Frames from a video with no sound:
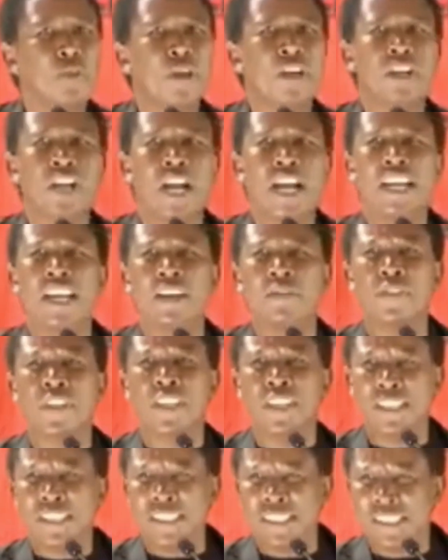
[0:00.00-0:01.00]
women can't have
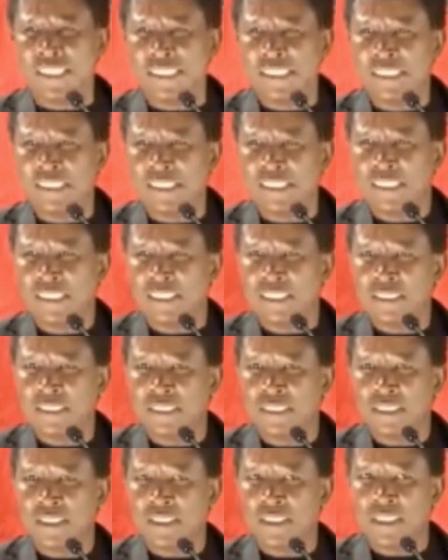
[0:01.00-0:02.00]
kids?
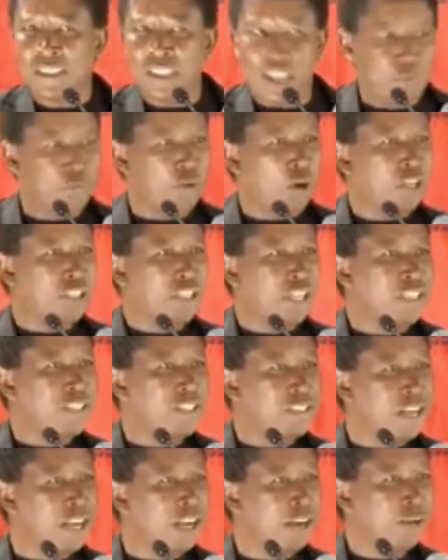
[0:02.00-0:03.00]
They've got
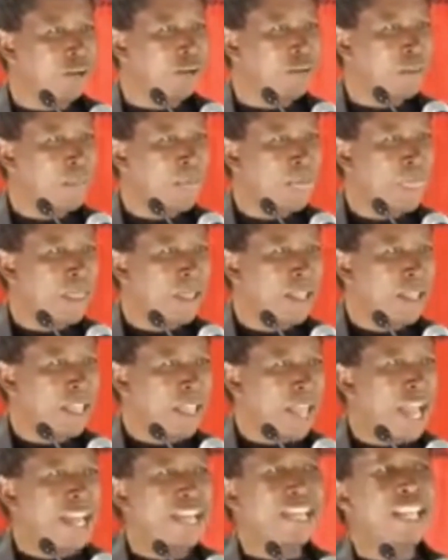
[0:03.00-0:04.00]
kids now,
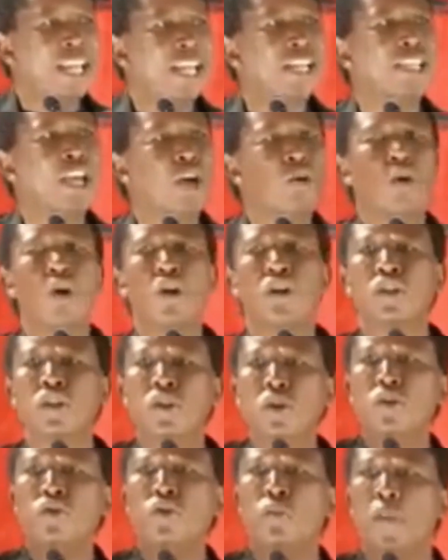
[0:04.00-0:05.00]
and they
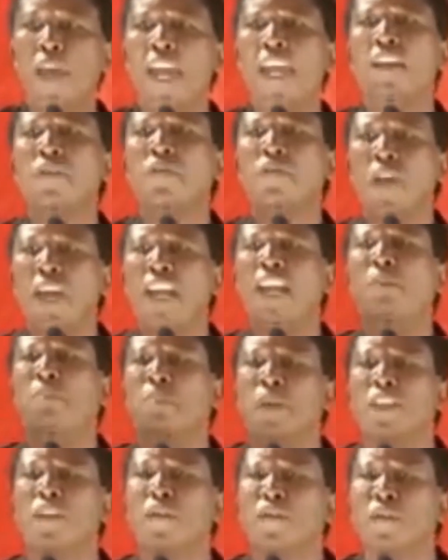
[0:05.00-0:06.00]
continue to make very
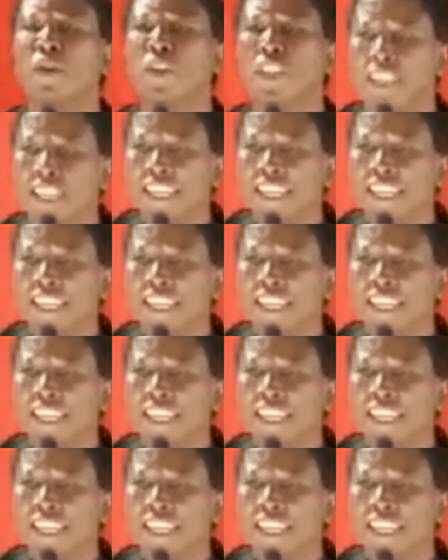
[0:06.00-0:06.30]
beautiful